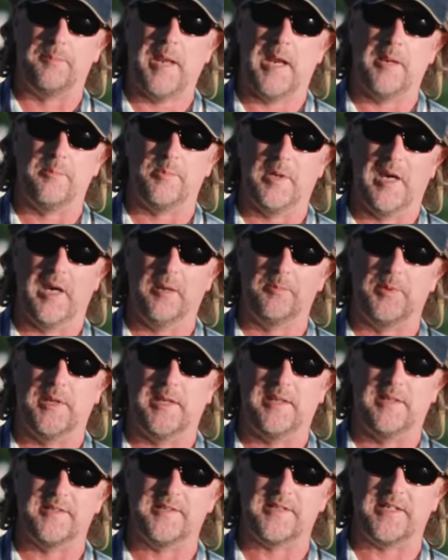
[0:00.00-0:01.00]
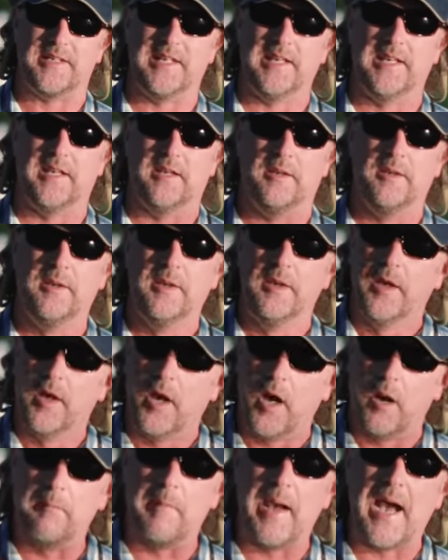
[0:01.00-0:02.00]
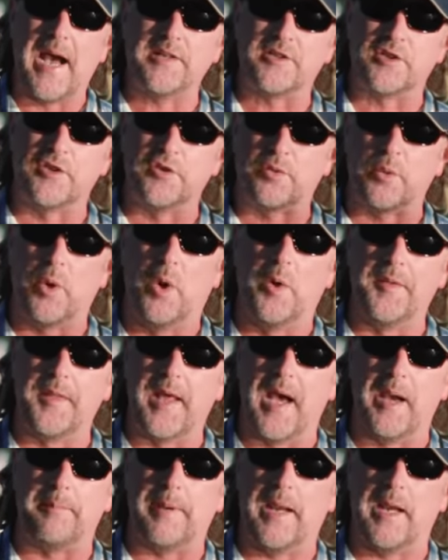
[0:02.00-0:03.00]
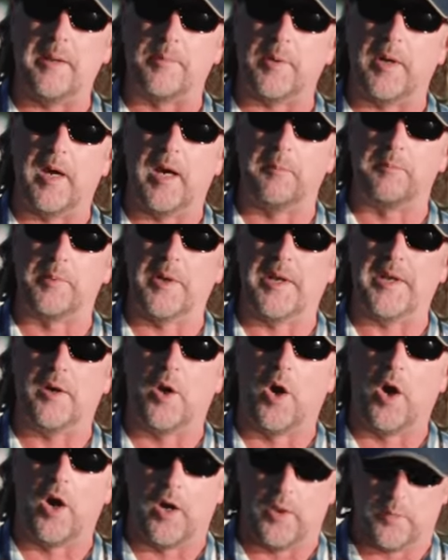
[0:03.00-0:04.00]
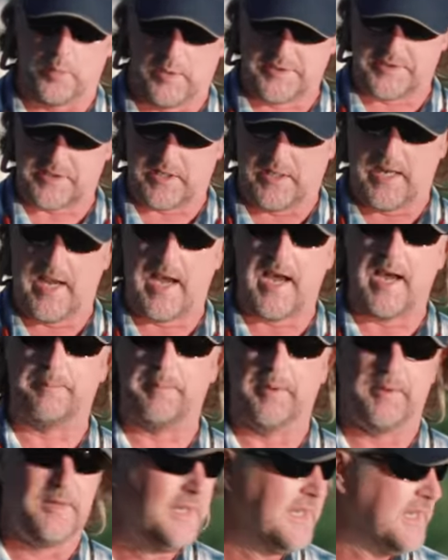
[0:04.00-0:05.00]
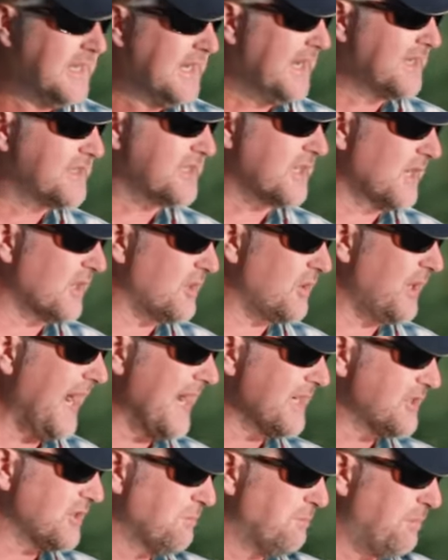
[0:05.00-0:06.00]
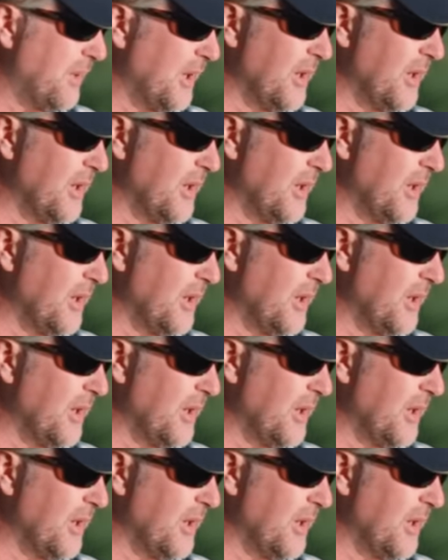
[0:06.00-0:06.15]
a paper airplane as a kid. Imagine throwing that paper airplane hard, what's gonna happen? It's gonna crash and